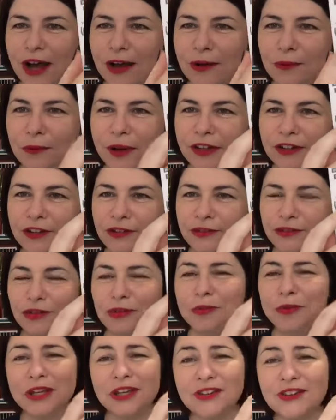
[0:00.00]
are
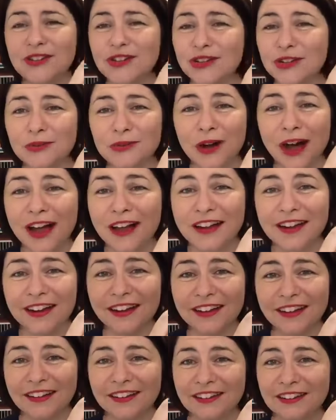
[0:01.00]
wonderful because you
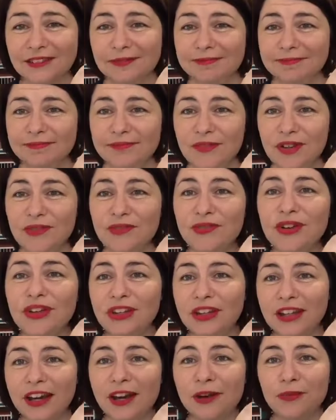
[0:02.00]
are. You
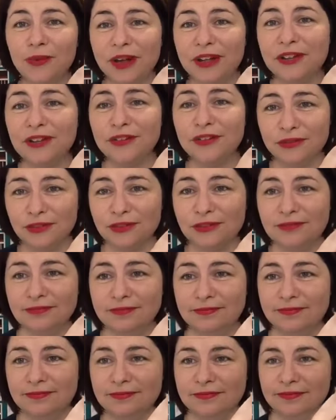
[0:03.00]
really are
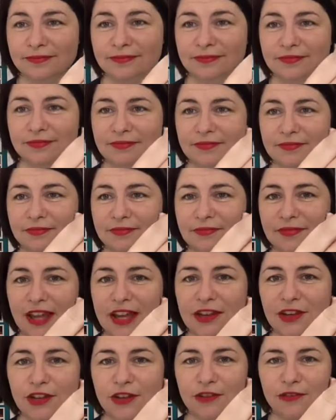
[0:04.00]
wonderful.
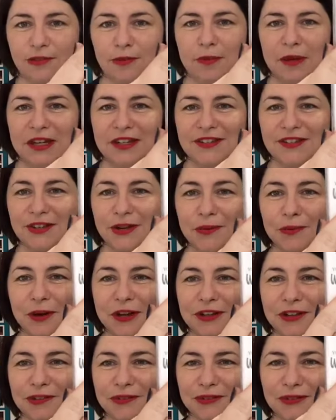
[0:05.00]
Thank you for being so
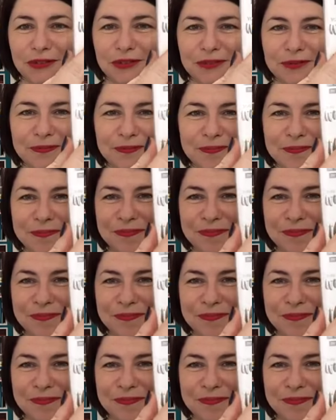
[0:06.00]
wonderful.